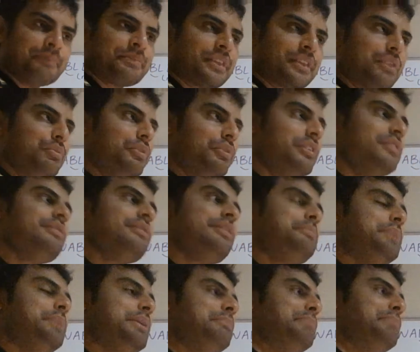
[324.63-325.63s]
Wouldn't it
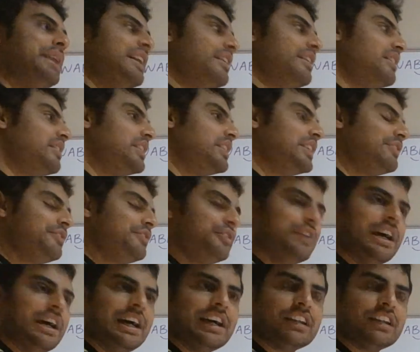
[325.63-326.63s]
be better if you
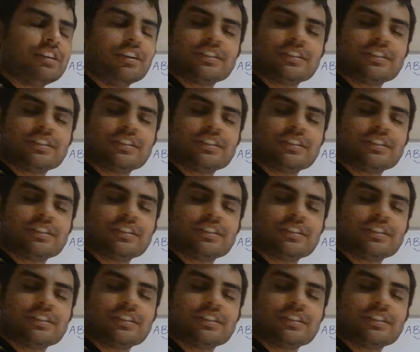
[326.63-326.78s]
had